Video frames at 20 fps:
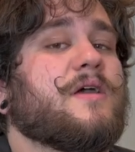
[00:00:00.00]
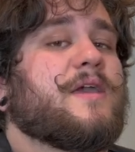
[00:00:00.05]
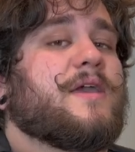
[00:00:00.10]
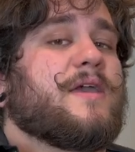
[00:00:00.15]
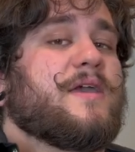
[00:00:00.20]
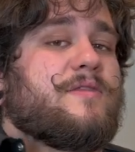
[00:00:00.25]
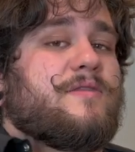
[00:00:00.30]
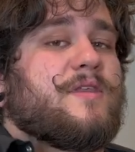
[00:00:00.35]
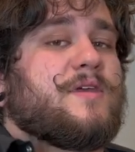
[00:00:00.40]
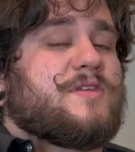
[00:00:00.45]

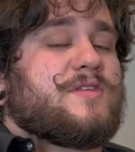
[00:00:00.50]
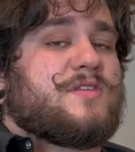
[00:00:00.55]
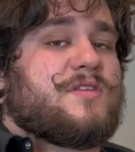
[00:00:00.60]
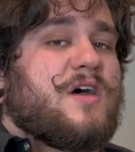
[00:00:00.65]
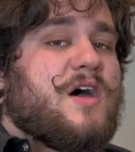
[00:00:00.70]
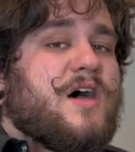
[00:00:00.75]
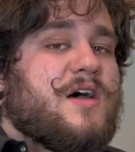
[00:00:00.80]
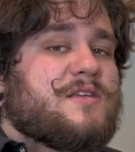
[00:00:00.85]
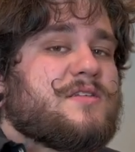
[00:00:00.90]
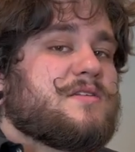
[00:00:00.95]
in this
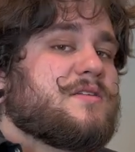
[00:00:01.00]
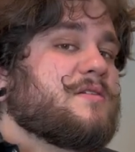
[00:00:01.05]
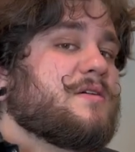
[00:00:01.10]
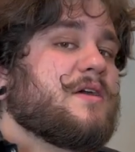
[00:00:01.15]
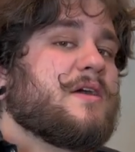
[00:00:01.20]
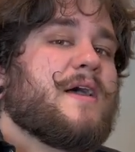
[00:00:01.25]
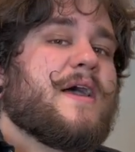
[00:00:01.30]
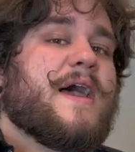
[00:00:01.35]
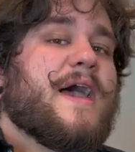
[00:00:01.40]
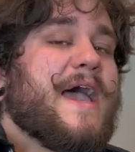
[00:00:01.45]
sauce
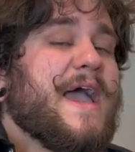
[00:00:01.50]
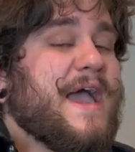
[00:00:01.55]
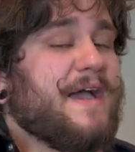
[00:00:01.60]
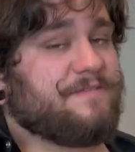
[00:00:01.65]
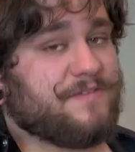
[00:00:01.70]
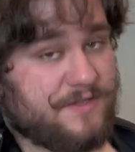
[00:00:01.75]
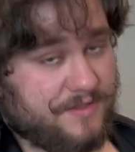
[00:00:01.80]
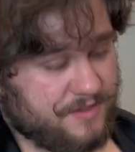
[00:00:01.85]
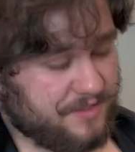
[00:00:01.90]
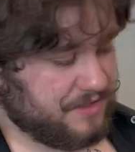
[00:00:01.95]

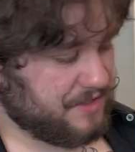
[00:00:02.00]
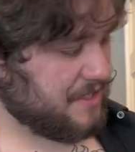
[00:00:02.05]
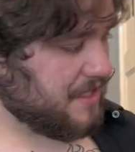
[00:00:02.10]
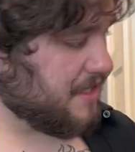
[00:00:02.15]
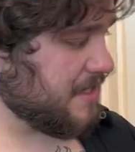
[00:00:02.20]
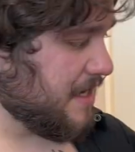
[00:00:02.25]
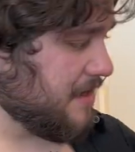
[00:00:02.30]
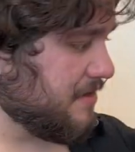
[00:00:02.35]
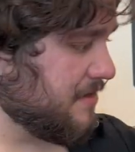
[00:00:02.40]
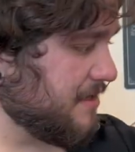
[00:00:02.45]
after they're
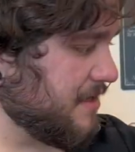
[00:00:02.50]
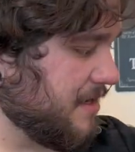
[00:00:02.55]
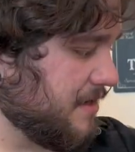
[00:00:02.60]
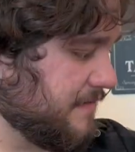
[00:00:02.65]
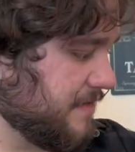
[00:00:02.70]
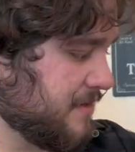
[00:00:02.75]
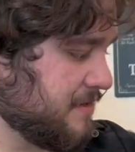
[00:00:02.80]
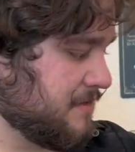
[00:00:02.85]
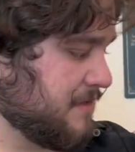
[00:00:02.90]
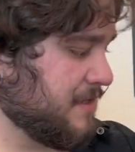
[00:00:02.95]
done out of the
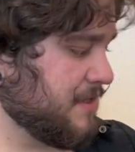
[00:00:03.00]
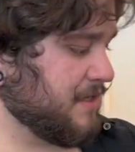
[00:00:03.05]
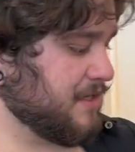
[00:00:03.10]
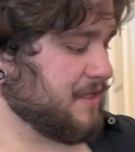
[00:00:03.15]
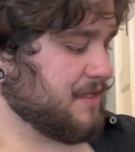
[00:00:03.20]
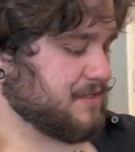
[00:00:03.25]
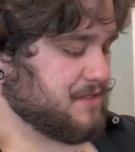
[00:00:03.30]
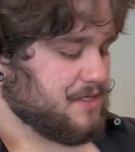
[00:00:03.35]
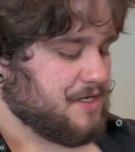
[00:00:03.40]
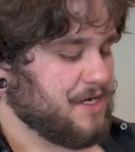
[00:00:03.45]
oven.
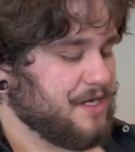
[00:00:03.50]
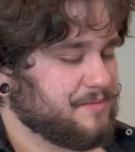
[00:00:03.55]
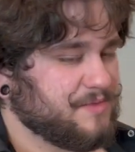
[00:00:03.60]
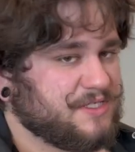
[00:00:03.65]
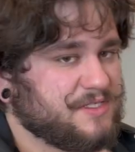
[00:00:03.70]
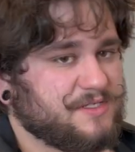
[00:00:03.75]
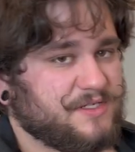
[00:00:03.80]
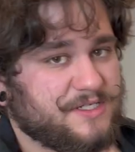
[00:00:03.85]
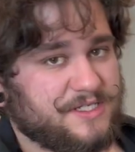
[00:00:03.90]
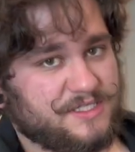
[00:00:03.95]
So I'm
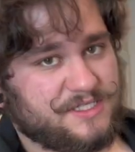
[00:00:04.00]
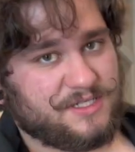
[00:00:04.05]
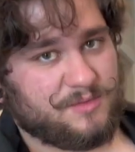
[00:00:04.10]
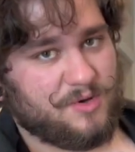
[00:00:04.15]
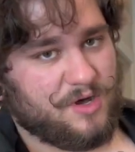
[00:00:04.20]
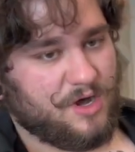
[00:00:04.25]
just going to get some